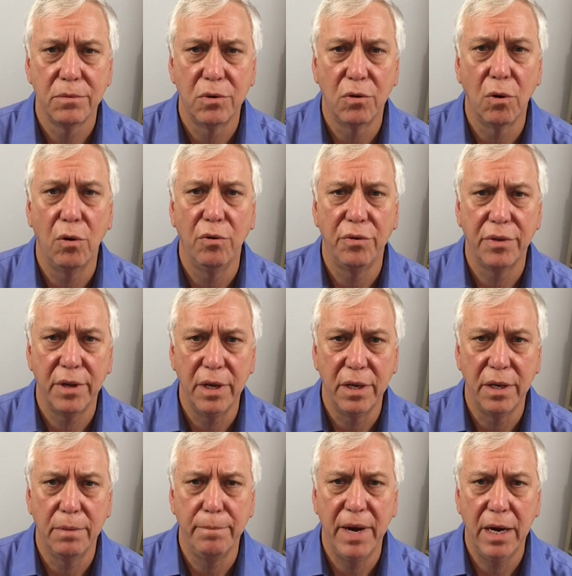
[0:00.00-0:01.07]
growth in
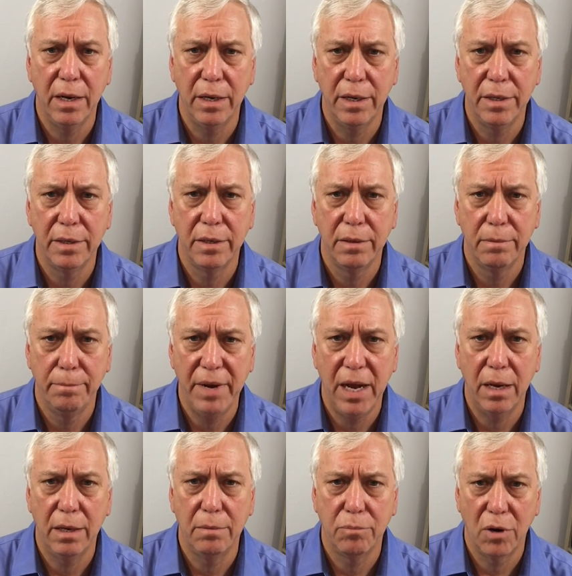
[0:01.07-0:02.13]
the mail-in
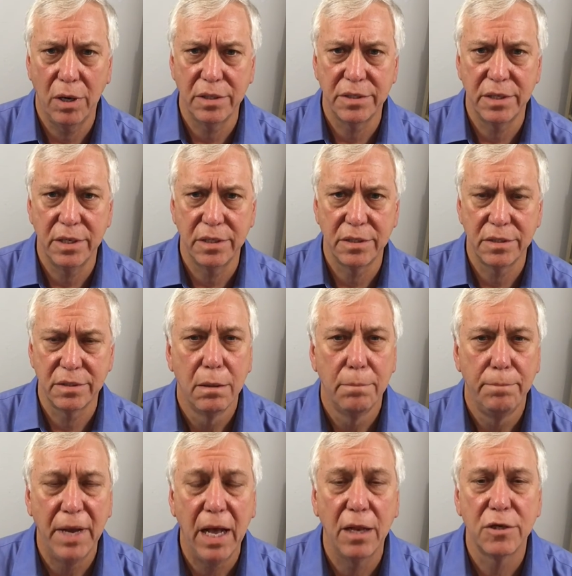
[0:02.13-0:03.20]
ballot process.
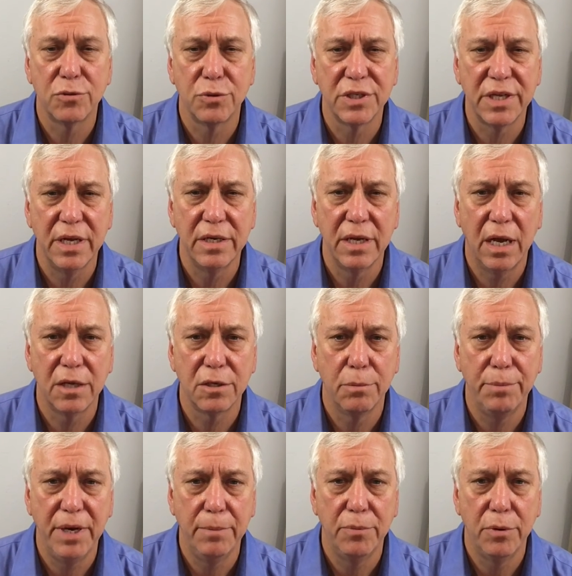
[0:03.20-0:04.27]
Ballots were sent out to
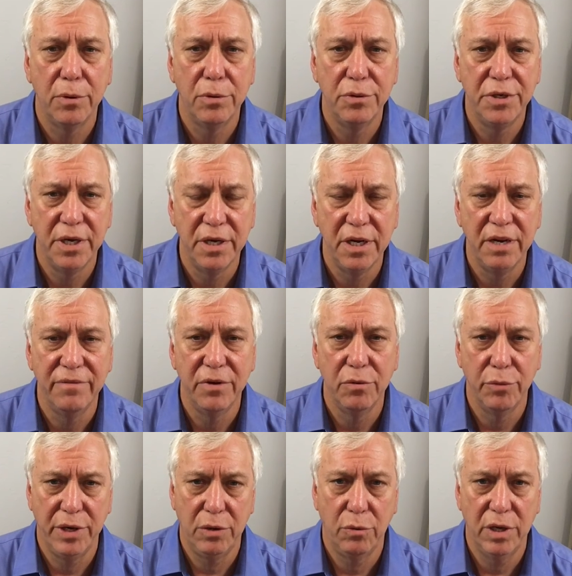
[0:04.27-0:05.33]
people who didn't even
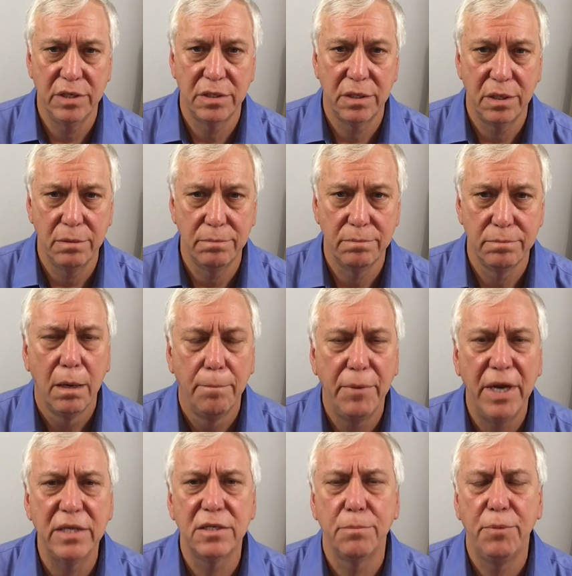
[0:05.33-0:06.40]
request them.
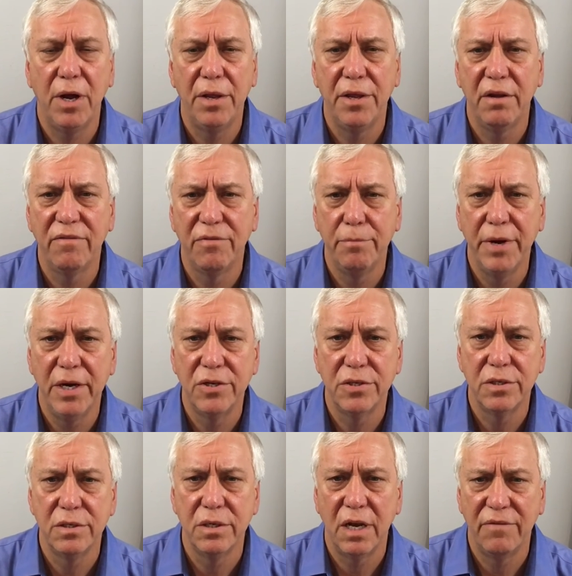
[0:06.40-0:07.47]
Based upon the
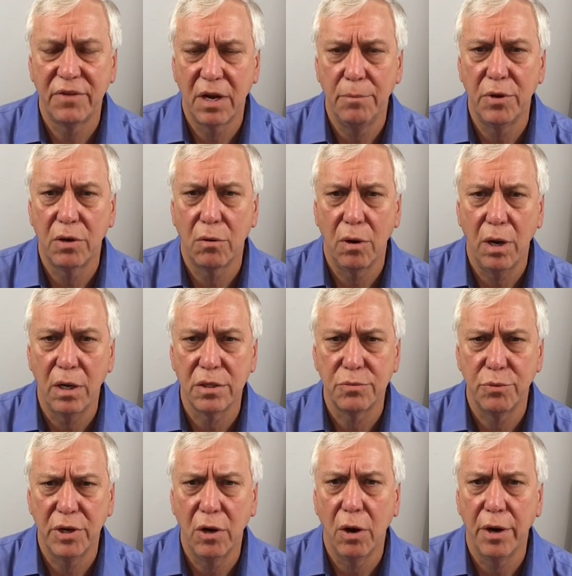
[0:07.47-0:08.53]
information I've come across
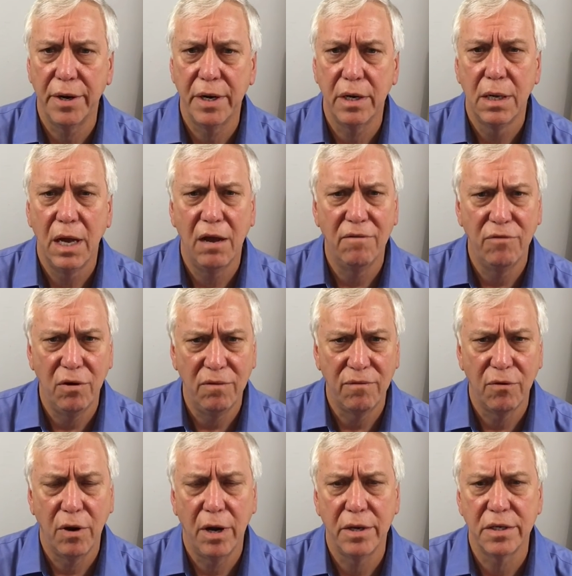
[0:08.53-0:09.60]
regarding how vote
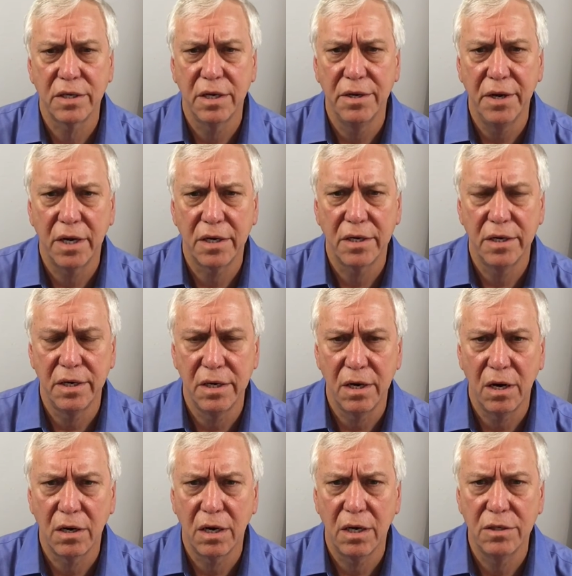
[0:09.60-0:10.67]
fraud is conducted in our
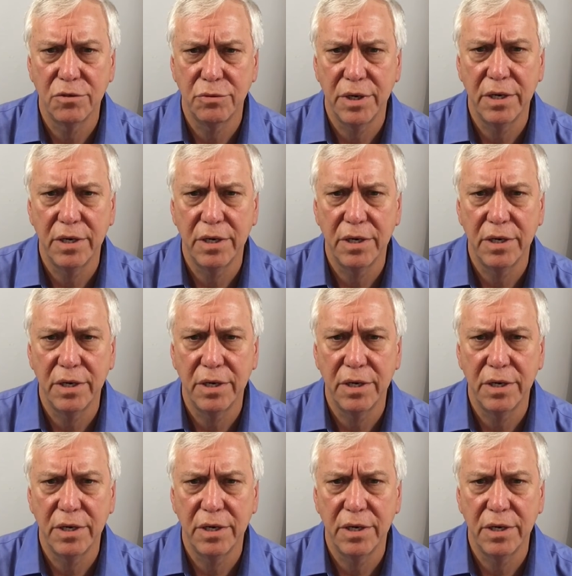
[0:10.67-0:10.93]
country,